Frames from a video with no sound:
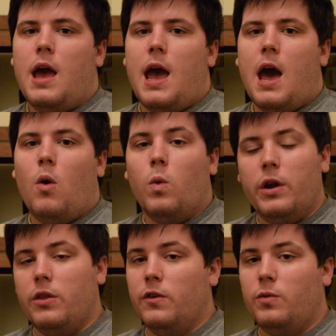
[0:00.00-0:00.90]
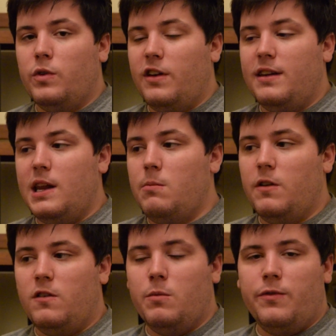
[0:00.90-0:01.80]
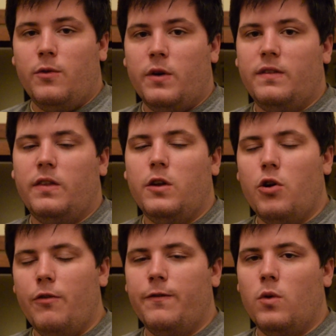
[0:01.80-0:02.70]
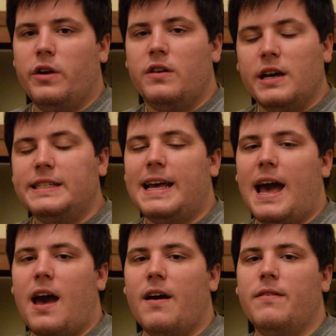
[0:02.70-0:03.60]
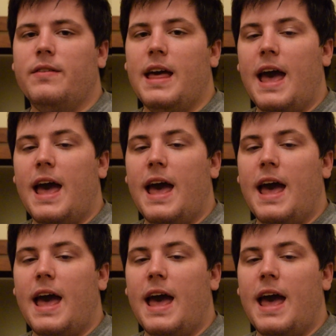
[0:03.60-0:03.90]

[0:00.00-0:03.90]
One of those, which I didn't mention before, is that the Note 4 does have